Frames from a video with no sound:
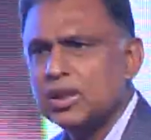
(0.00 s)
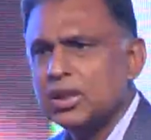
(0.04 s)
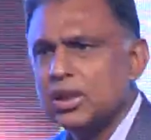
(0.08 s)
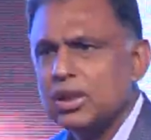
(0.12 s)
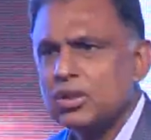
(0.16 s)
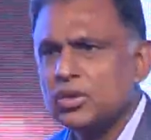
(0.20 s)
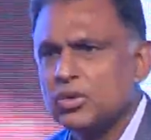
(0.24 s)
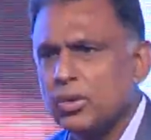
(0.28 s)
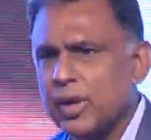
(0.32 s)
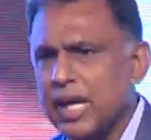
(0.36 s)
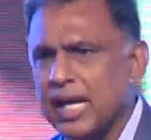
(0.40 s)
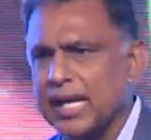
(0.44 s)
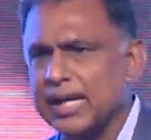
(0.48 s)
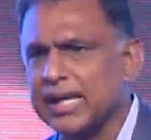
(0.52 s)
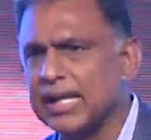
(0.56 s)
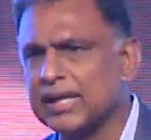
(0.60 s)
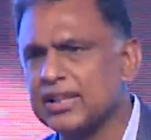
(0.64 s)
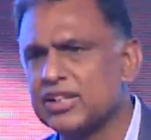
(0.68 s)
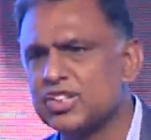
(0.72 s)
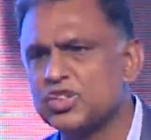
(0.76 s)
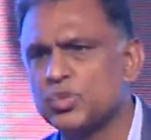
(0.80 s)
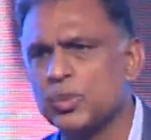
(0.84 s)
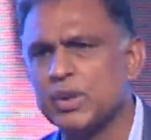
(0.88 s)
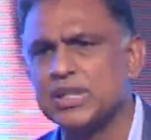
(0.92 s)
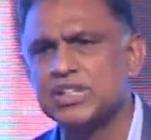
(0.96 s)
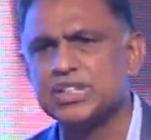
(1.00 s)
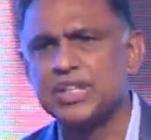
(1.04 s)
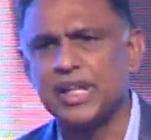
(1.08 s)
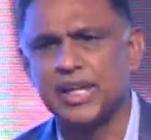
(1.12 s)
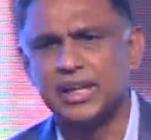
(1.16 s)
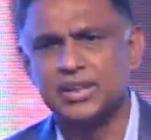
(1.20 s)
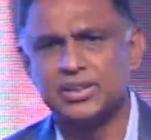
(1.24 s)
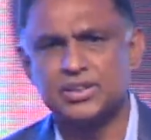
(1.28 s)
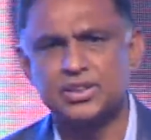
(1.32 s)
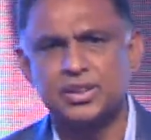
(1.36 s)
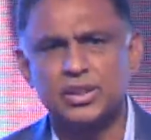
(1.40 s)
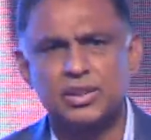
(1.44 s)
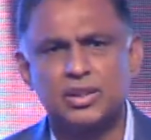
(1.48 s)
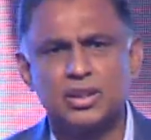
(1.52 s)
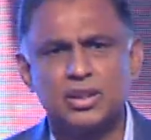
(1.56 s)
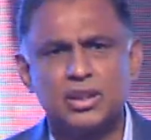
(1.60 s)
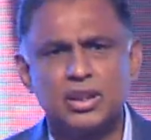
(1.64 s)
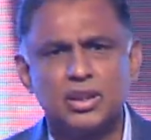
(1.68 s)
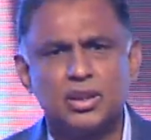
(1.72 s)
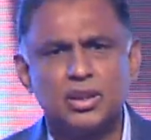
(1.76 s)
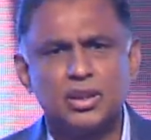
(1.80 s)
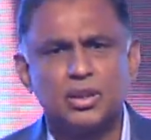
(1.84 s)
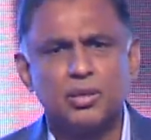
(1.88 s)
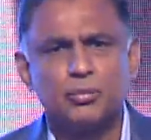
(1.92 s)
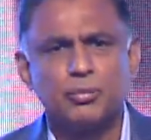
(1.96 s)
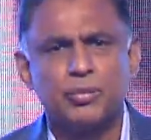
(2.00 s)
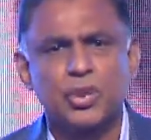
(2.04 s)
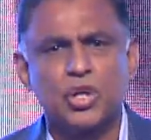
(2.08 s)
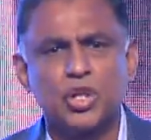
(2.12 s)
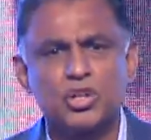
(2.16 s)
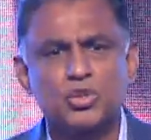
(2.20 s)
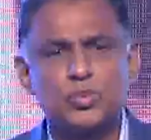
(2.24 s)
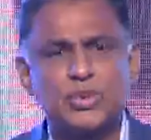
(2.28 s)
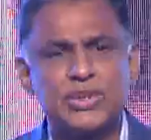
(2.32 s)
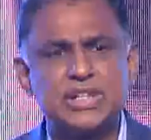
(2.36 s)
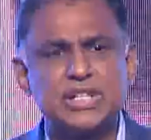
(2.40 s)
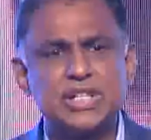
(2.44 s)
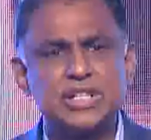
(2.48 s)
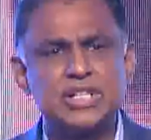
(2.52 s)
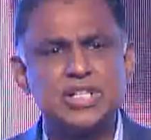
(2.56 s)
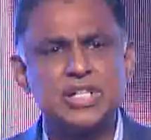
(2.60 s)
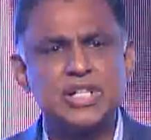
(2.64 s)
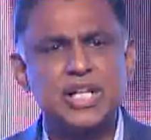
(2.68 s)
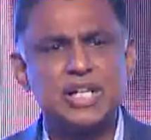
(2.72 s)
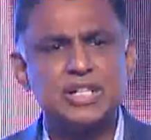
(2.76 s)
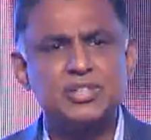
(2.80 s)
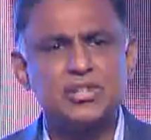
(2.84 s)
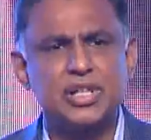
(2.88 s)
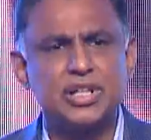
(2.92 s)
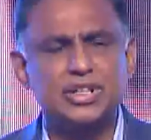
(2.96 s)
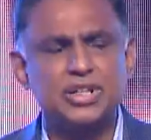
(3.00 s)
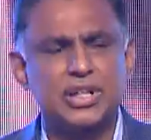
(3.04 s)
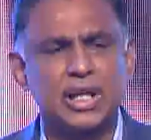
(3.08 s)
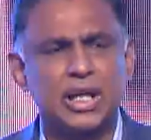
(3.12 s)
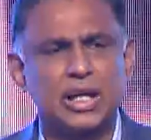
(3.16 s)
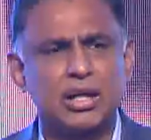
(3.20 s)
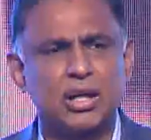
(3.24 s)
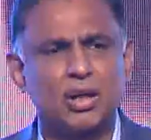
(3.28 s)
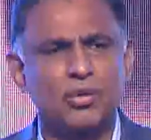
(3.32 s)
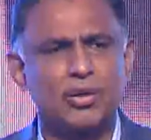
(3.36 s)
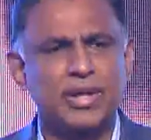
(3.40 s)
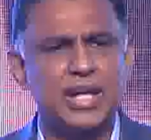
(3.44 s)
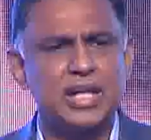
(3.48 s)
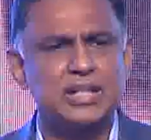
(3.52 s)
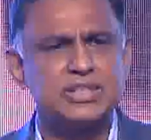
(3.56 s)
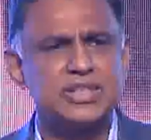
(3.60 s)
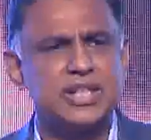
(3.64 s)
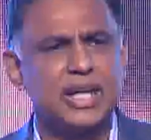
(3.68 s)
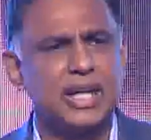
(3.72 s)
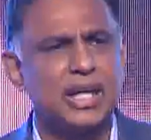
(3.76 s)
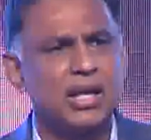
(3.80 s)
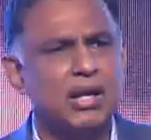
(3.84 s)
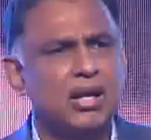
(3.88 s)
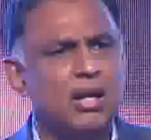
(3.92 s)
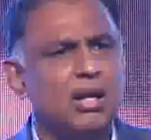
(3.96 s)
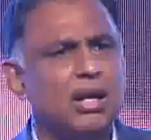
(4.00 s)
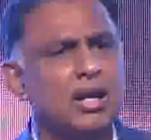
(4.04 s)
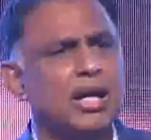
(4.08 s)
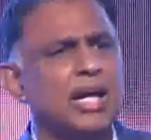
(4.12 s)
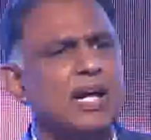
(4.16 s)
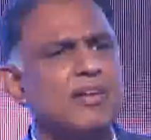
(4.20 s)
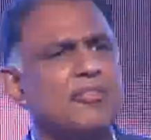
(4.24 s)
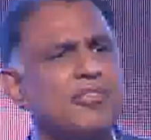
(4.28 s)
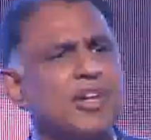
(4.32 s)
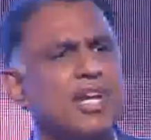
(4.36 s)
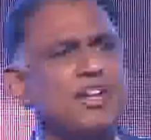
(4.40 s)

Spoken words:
Today, again, this will change. Because with digitization, now they'll say, every